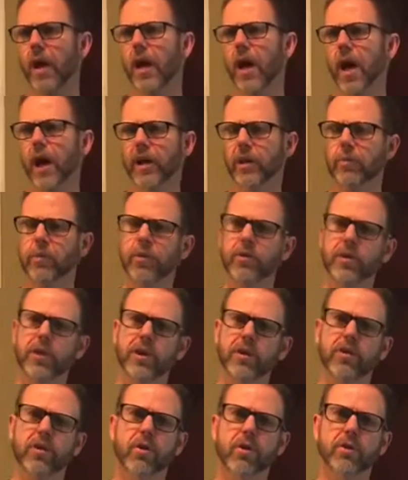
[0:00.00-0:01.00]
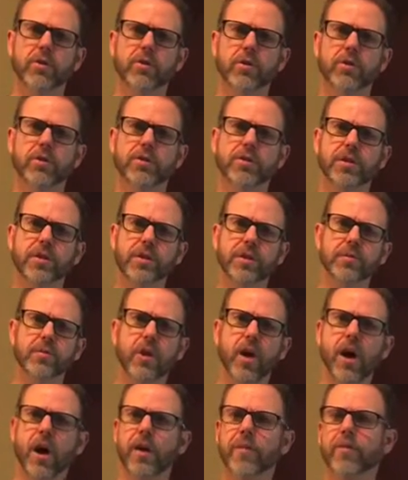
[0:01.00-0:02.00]
I could really encourage you to see them
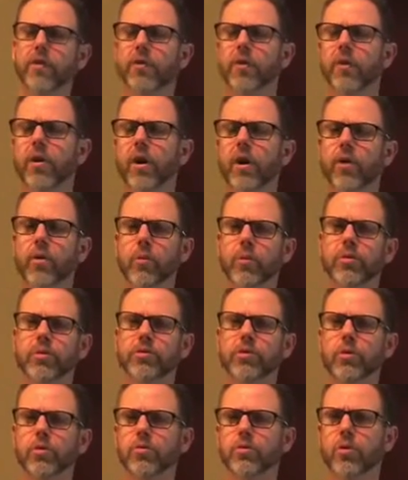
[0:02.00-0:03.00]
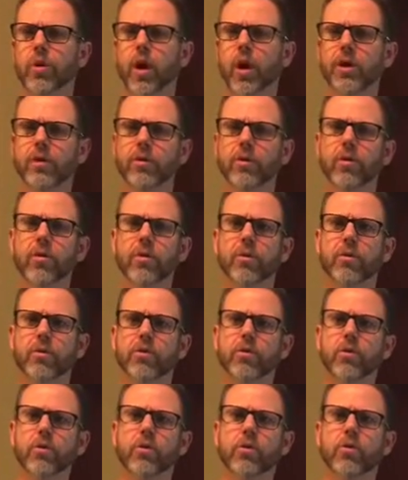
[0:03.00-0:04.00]
live. They're with Tooth Grinder,
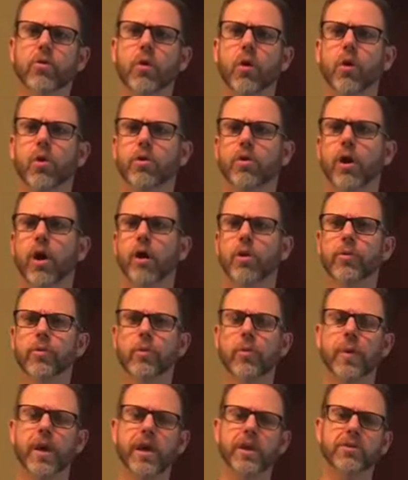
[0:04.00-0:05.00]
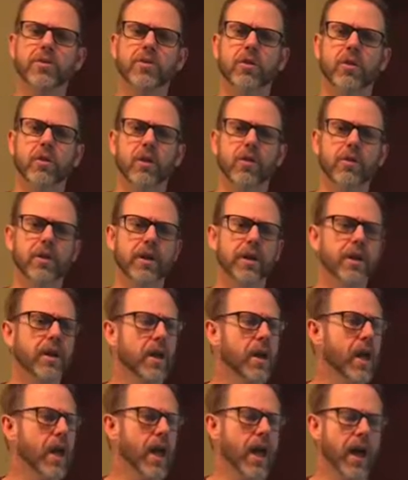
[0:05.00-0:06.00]
Lacuna Coil, and All That Remains currently.
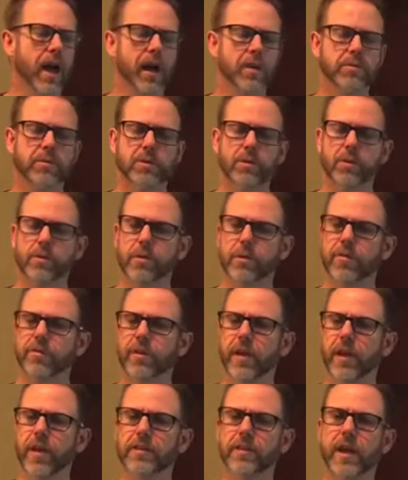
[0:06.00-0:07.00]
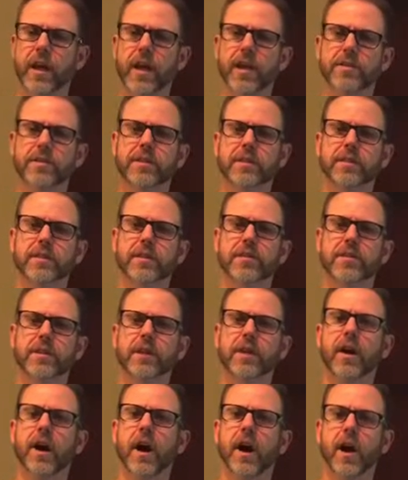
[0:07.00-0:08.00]
Absolutely fantastic to
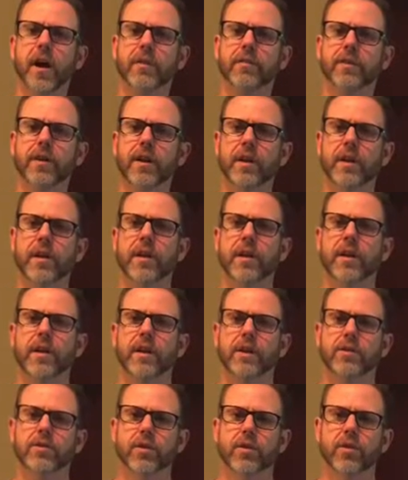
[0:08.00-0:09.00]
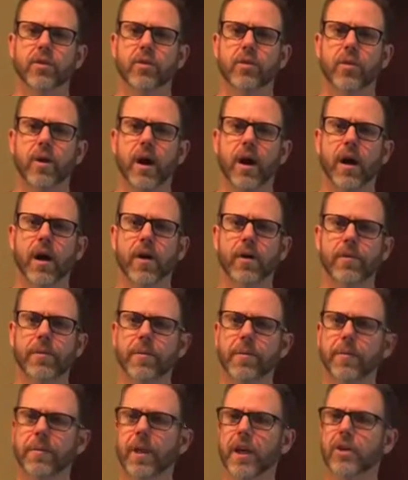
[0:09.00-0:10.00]
see live. So
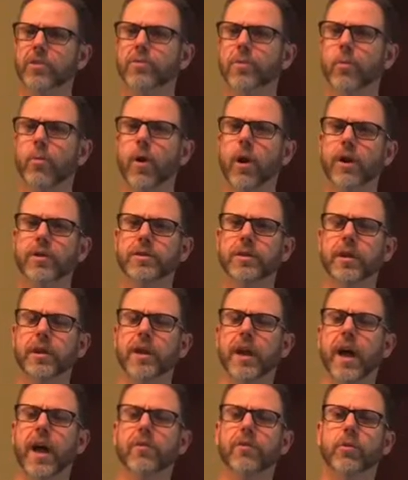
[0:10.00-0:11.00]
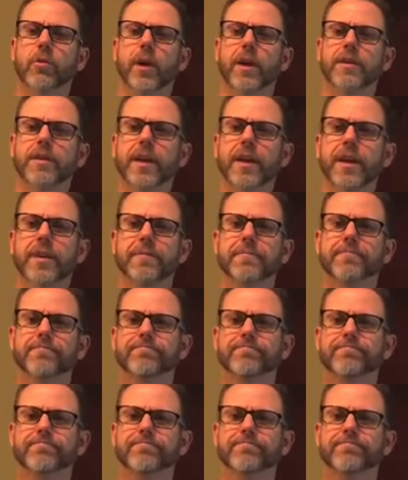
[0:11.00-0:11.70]
thanks for watching, and have a great day.